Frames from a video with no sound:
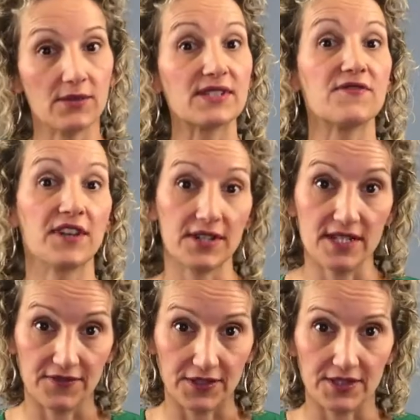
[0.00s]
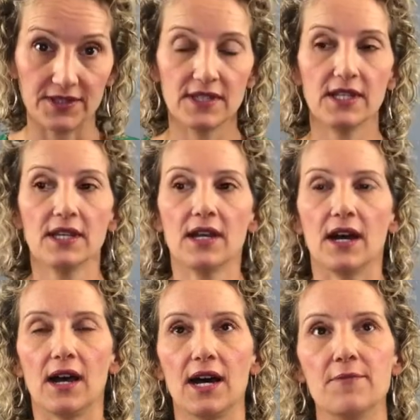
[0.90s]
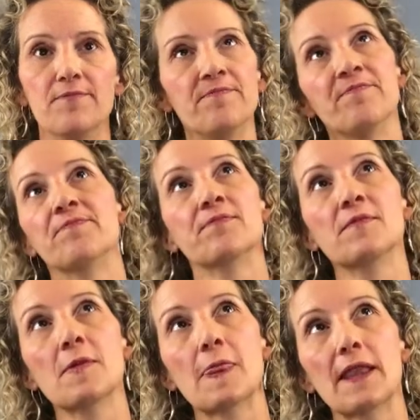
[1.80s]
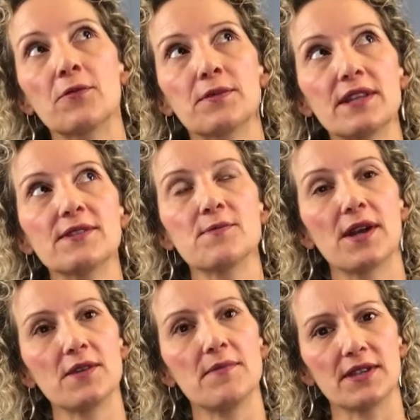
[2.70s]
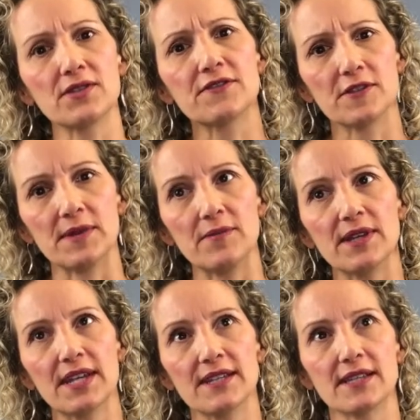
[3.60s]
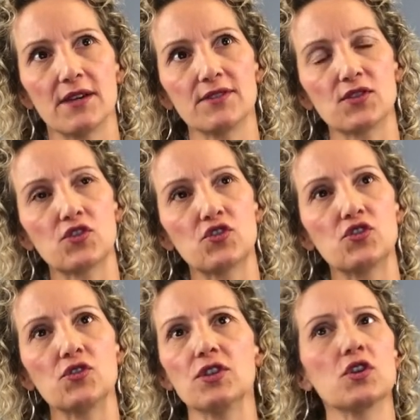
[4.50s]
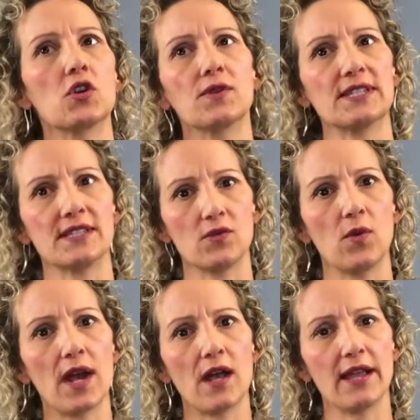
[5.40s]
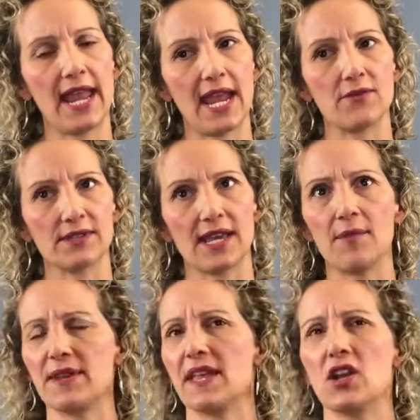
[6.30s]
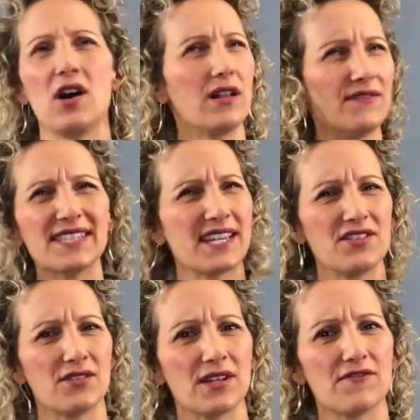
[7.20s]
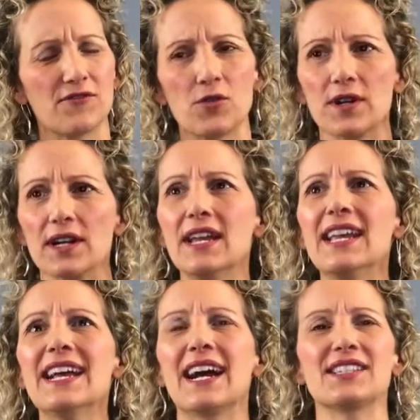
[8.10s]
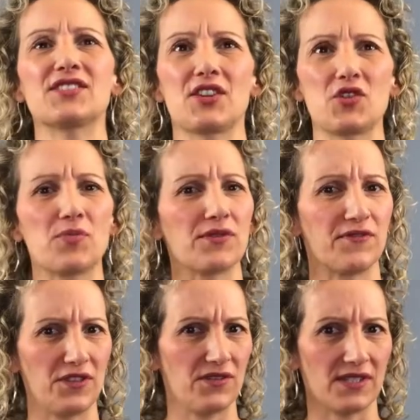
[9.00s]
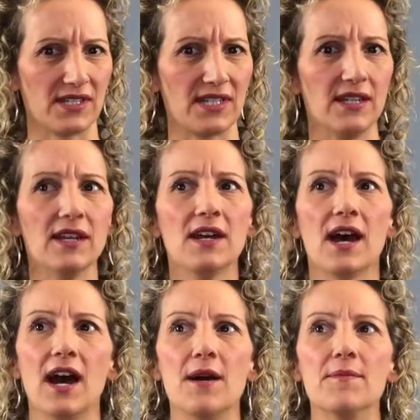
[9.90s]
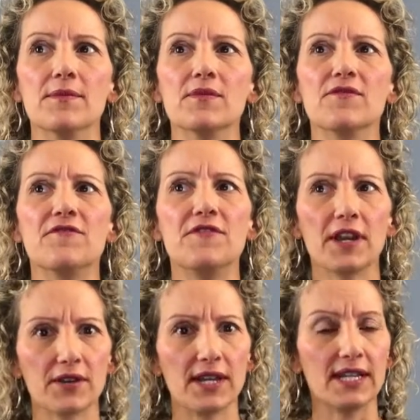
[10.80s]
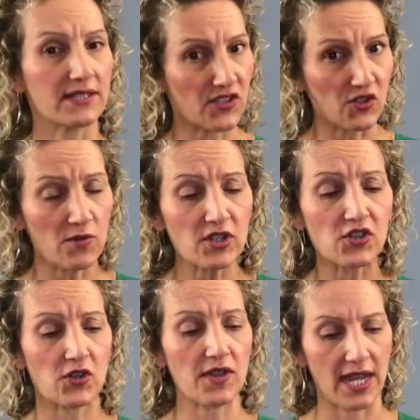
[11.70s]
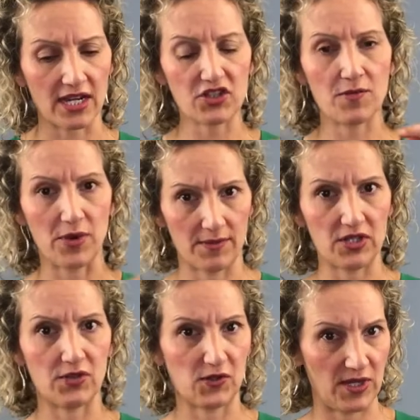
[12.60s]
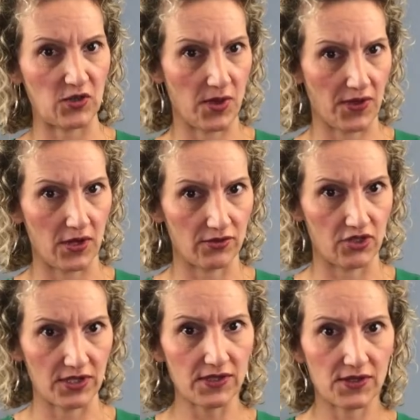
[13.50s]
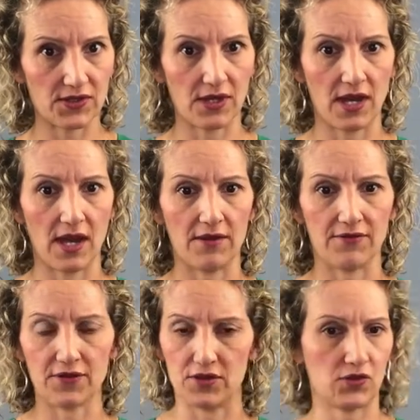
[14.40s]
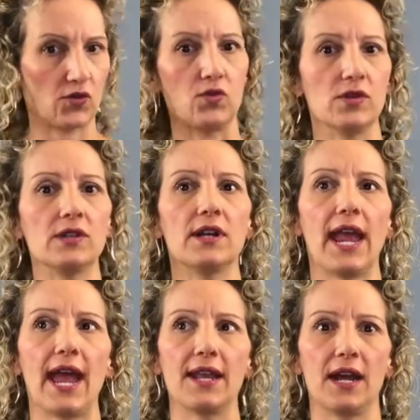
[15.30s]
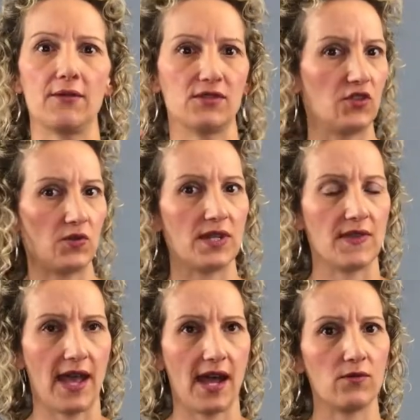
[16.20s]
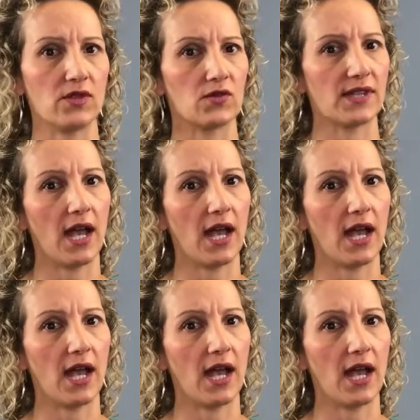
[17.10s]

It was very difficult. Um, it really was monumental for me because I was a student who always did well, hand was up, and then all of a sudden in grade four, I stuttered profusely. Um, very so, so, much so they actually brought me to a speech pathologist uh, for the school, and I was doing that, which was